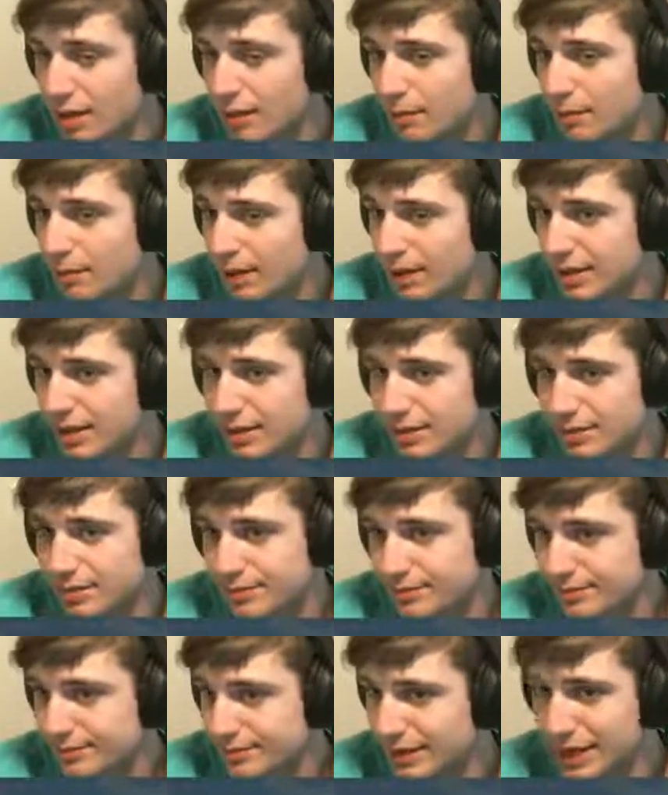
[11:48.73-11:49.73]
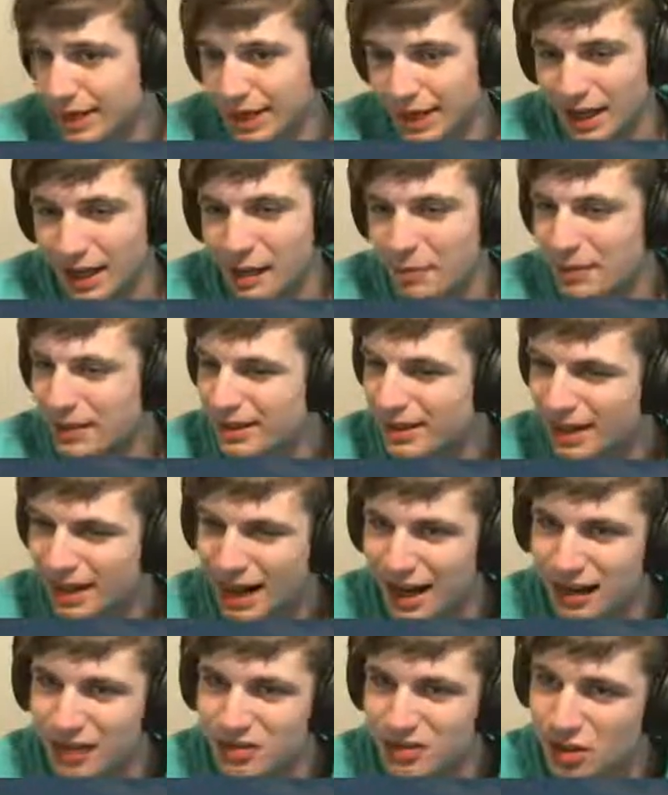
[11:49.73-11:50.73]
But, I mean, like,
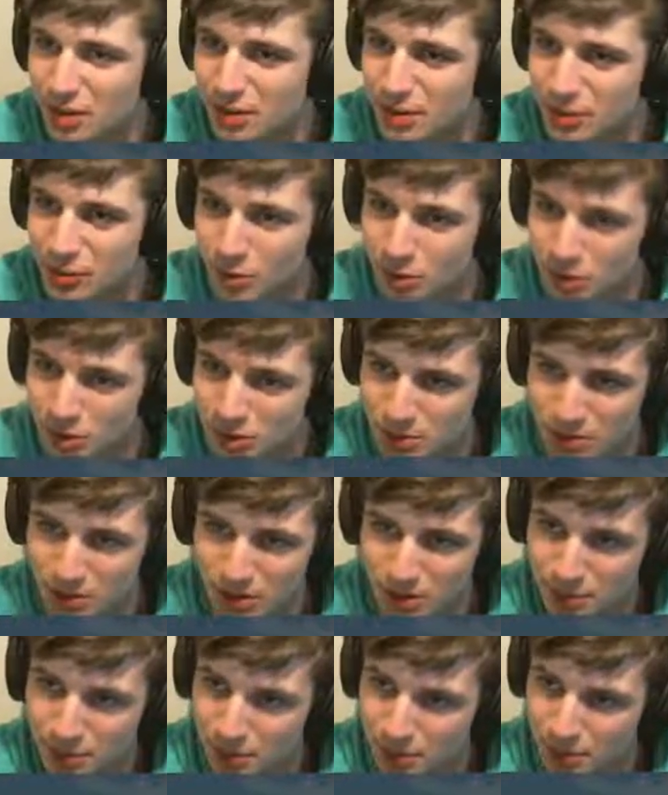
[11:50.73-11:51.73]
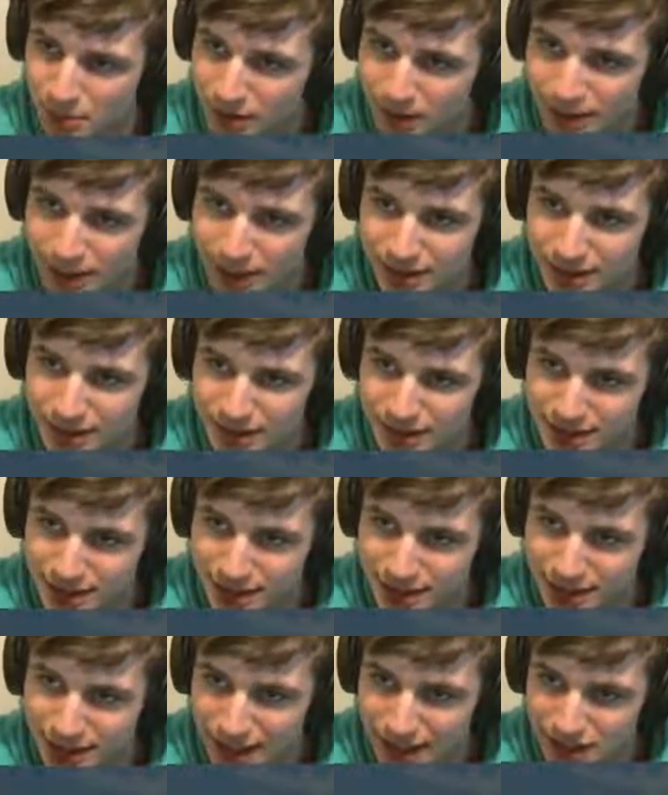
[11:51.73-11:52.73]
I have so many more troops on the board right now. This is
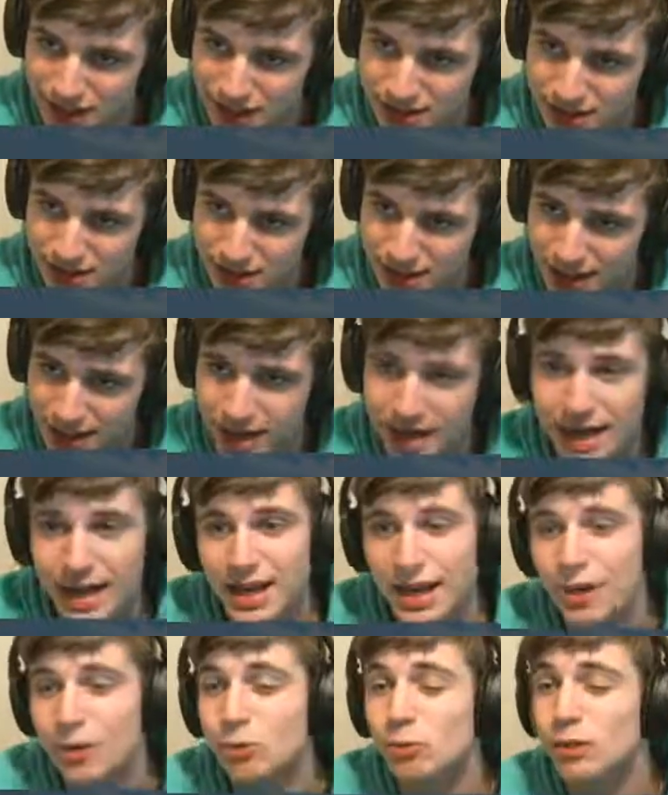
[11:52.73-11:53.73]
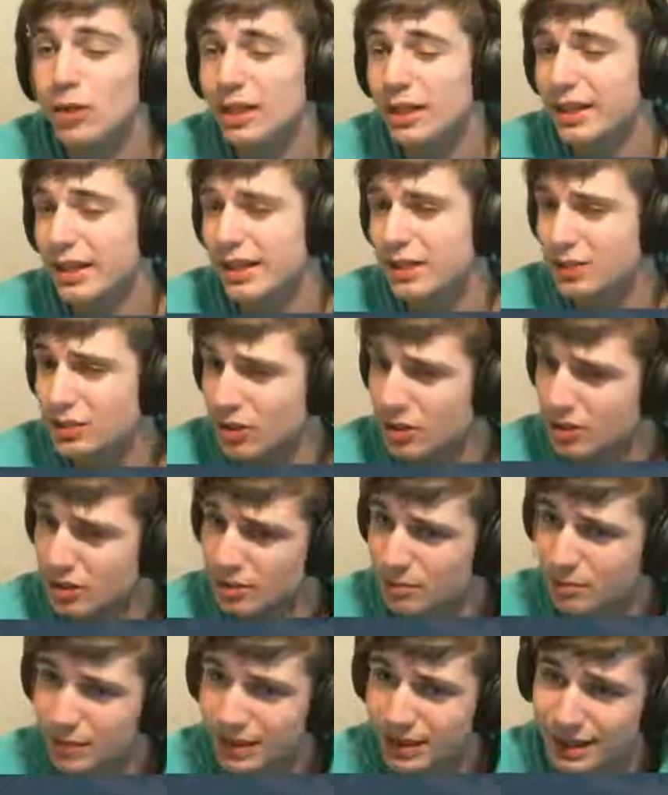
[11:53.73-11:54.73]
actually insane. Really nice
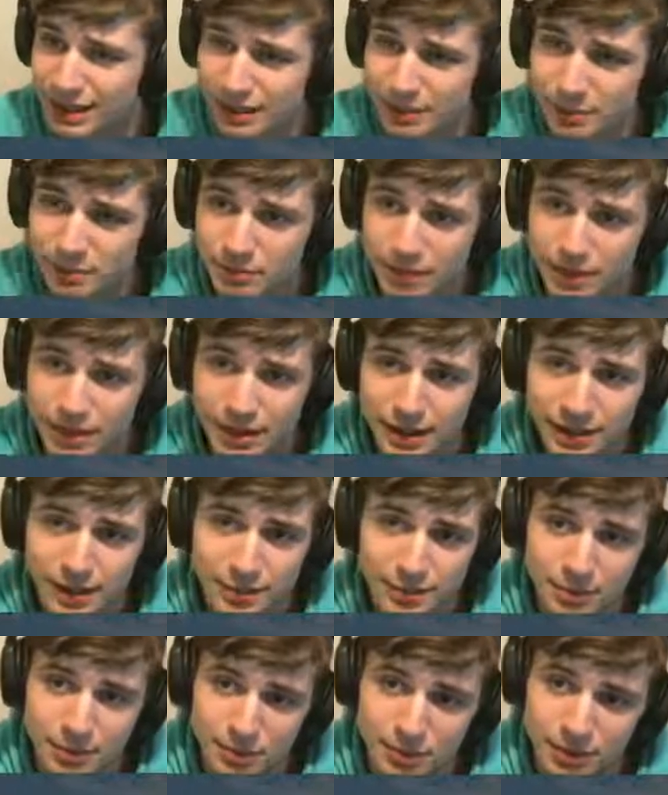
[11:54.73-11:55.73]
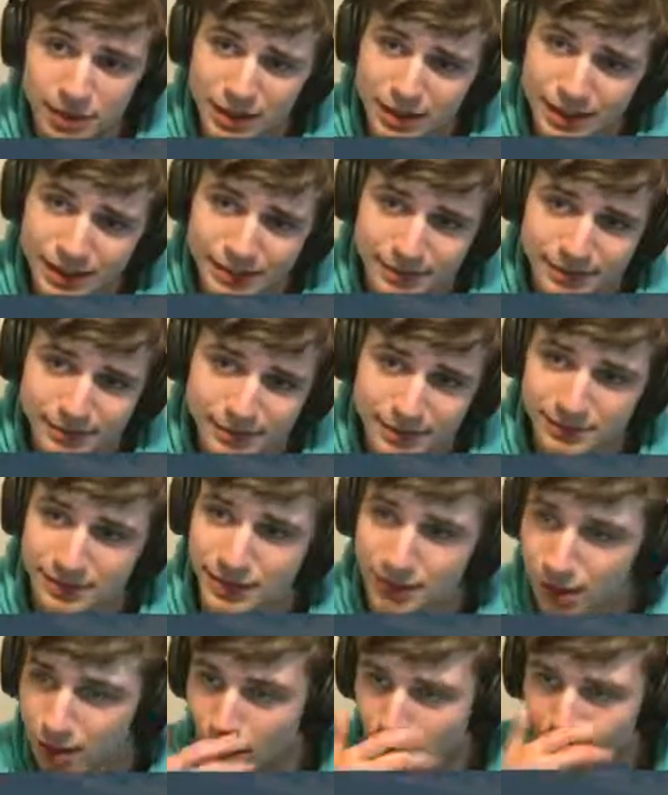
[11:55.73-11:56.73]
earthen by him. But really,
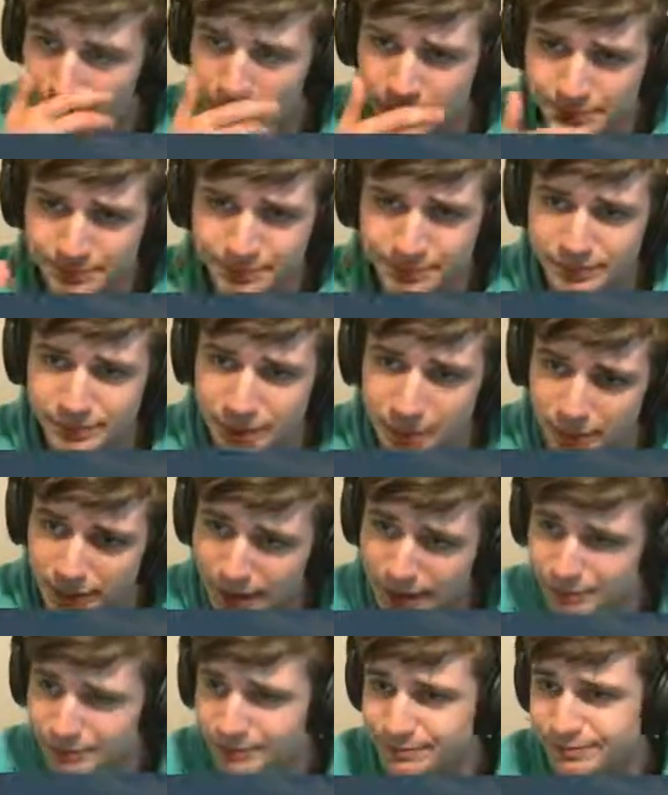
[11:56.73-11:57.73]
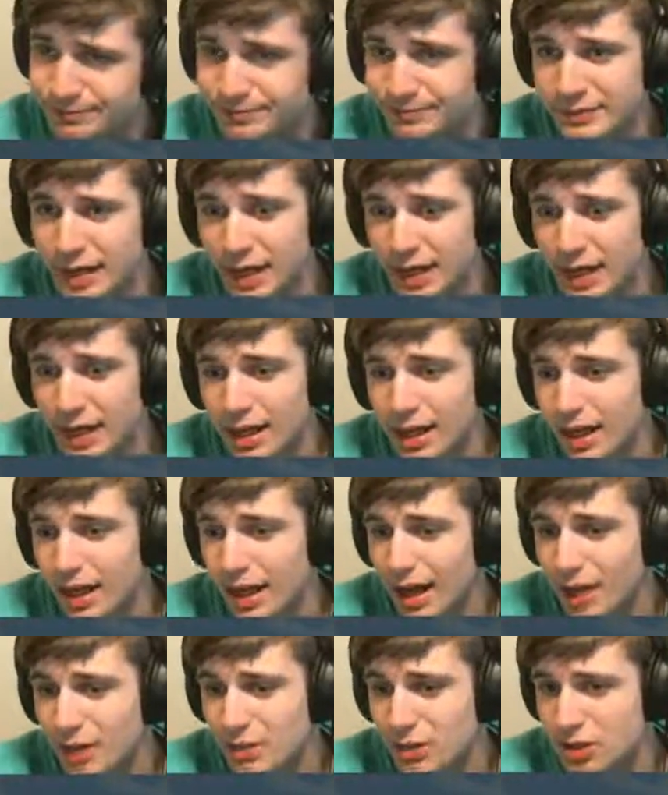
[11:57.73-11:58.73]
I mean,
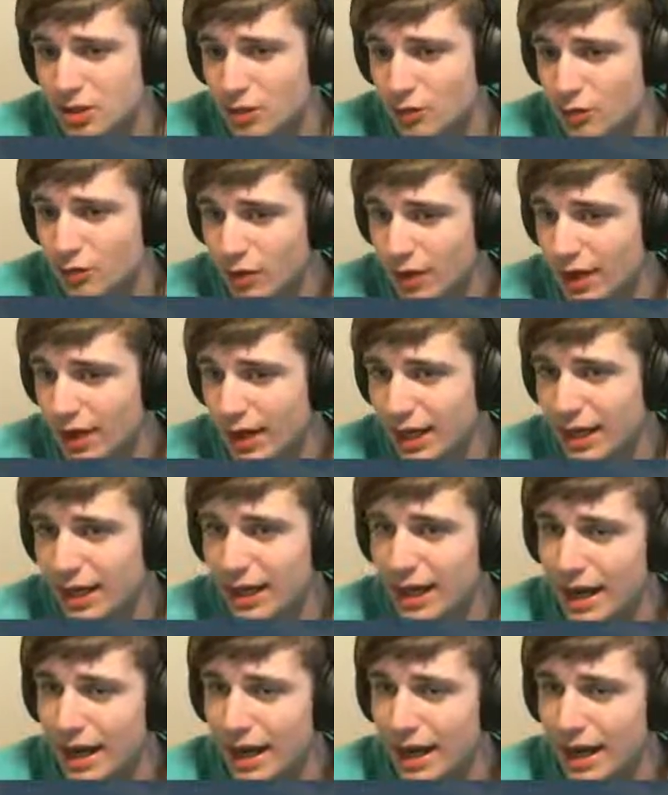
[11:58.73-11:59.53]
I'm just so far ahead.